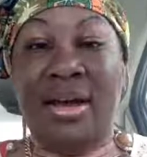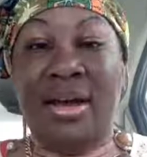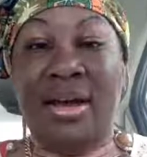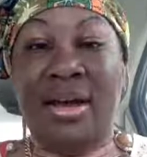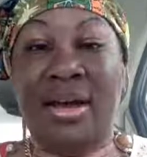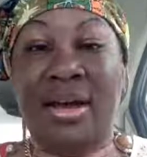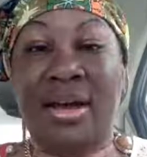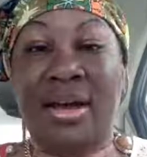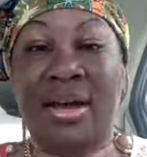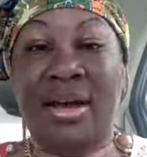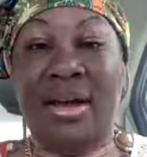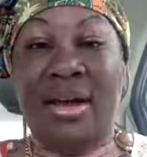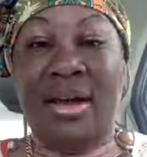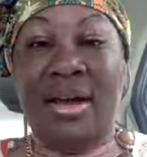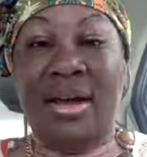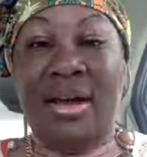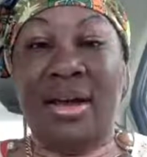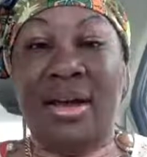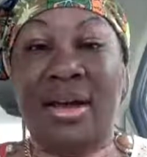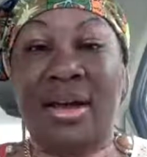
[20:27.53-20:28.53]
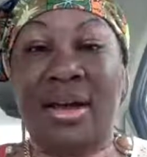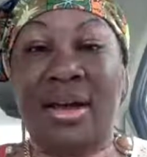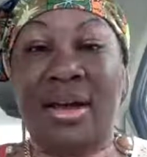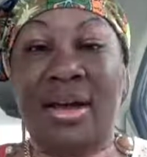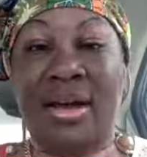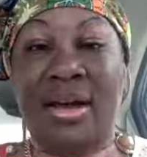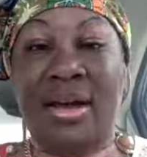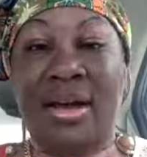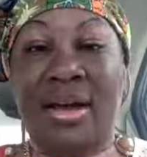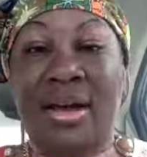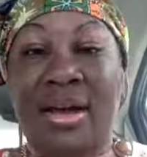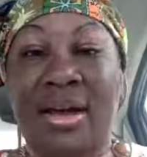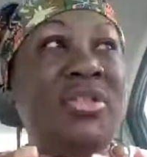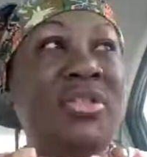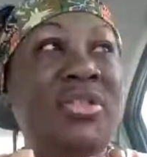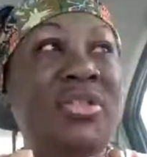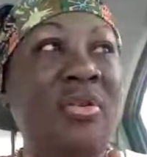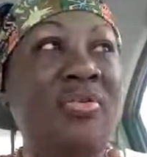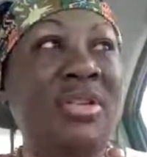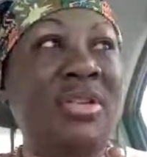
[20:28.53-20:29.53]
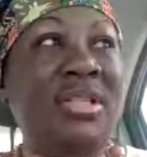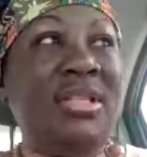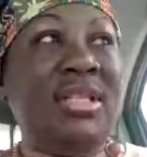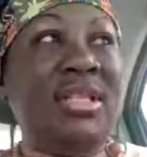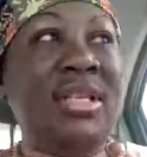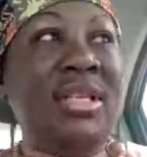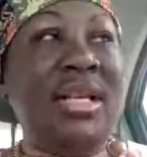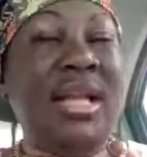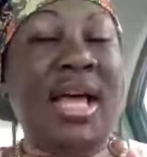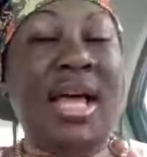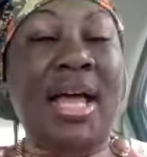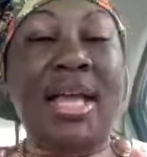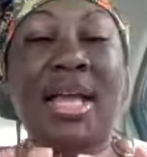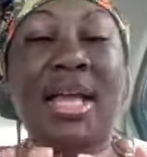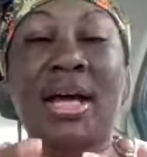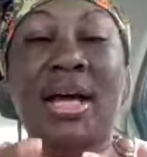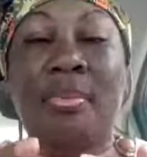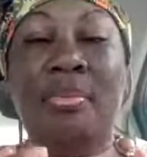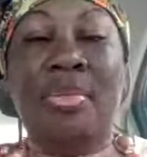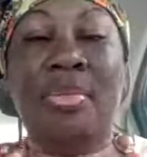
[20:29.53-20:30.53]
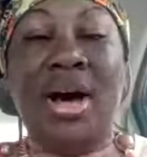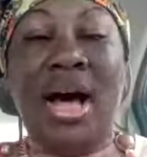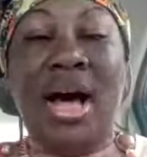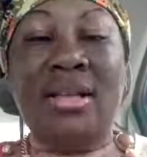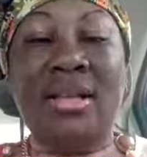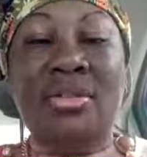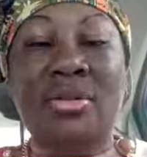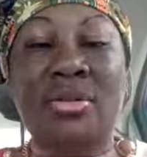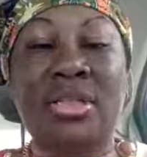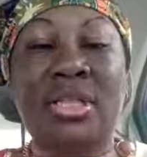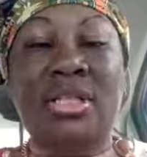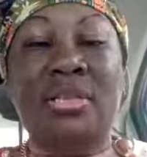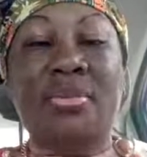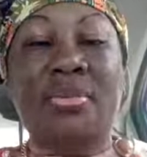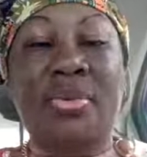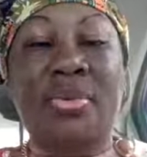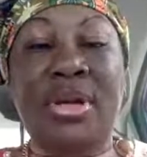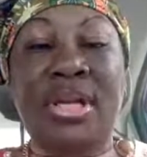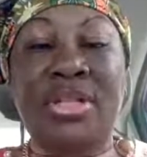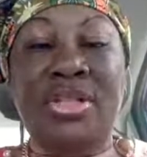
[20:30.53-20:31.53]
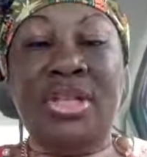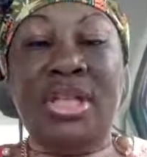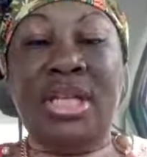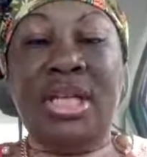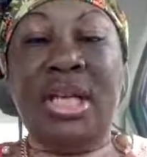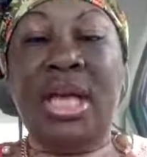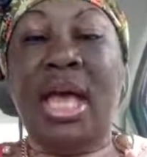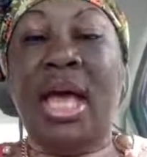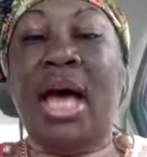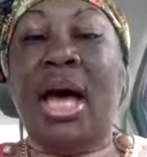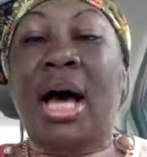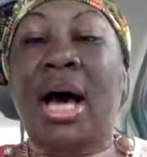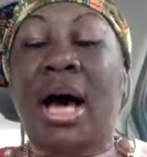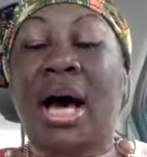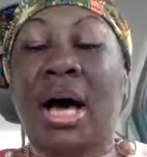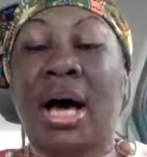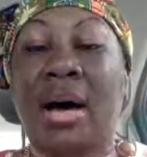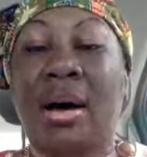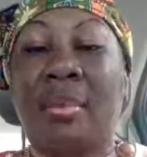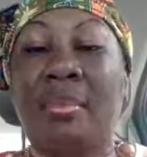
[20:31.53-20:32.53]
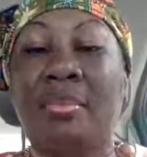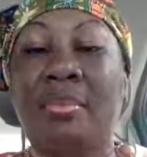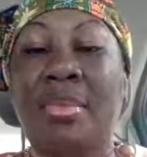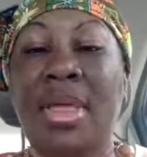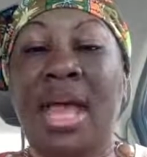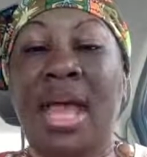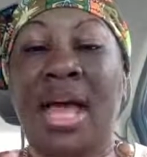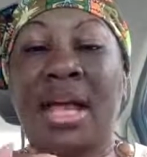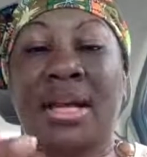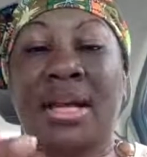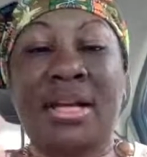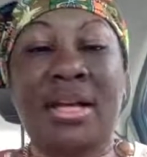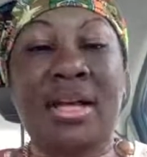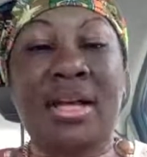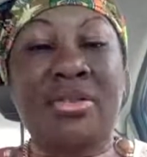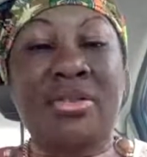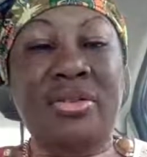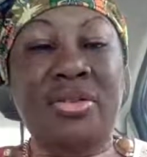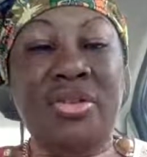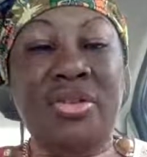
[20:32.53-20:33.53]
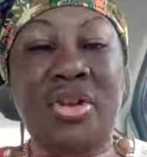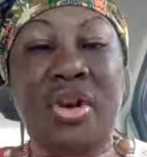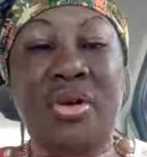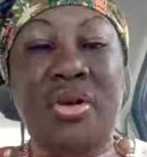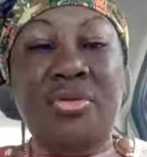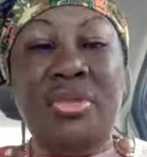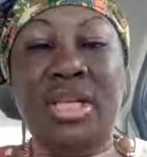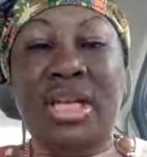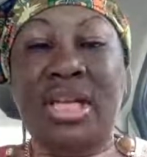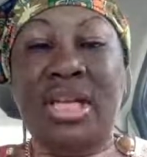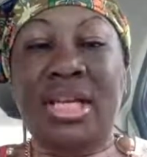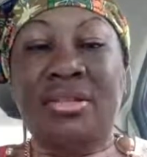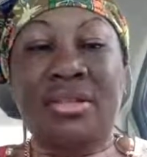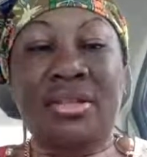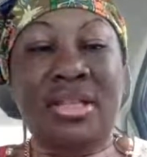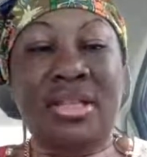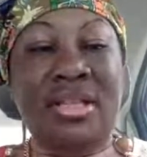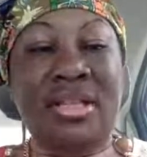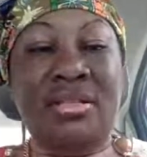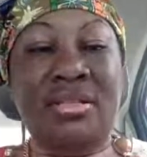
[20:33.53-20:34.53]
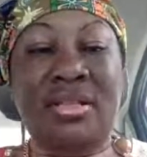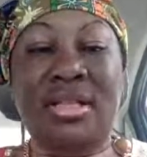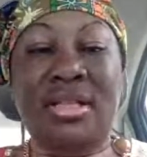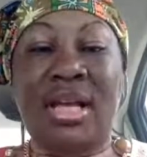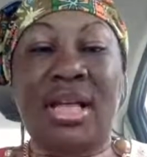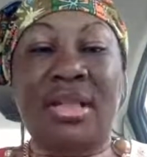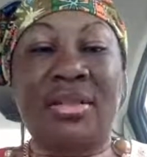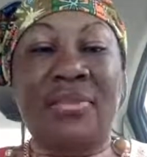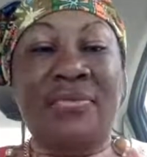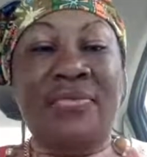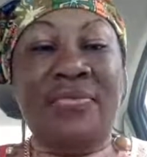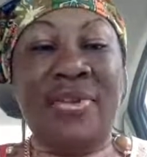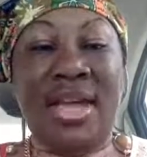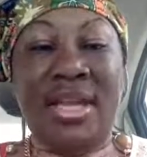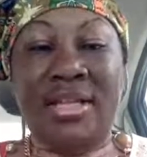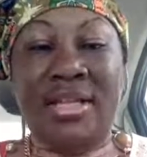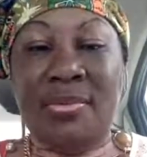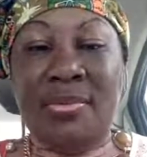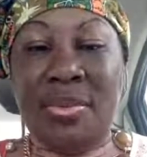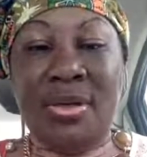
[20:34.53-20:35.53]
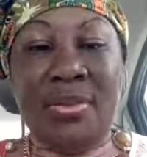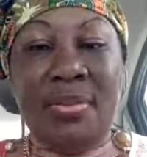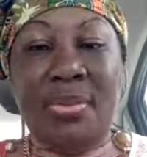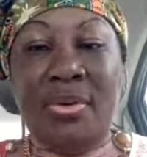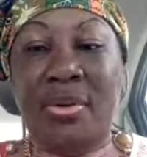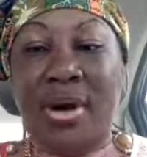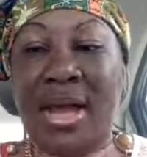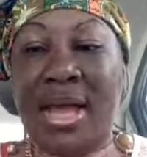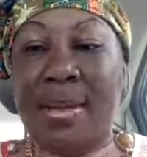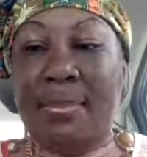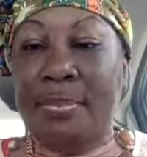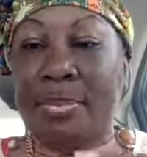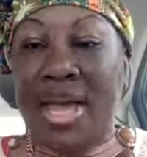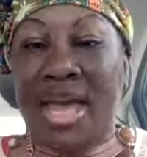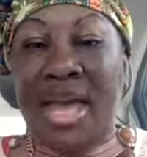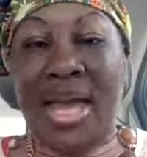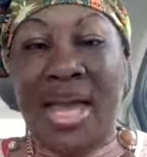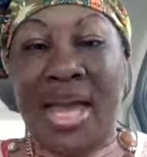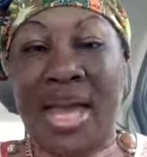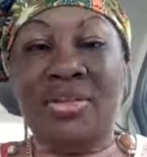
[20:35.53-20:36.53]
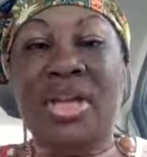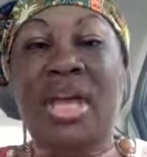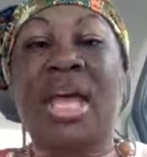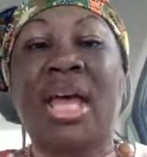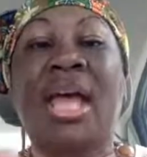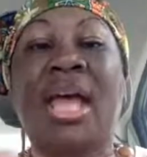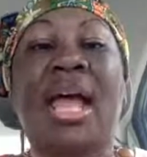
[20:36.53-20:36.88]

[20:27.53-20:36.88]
Don't forget, we have service tonight. Apostle is preaching at another church. It's listed on the Facebook page.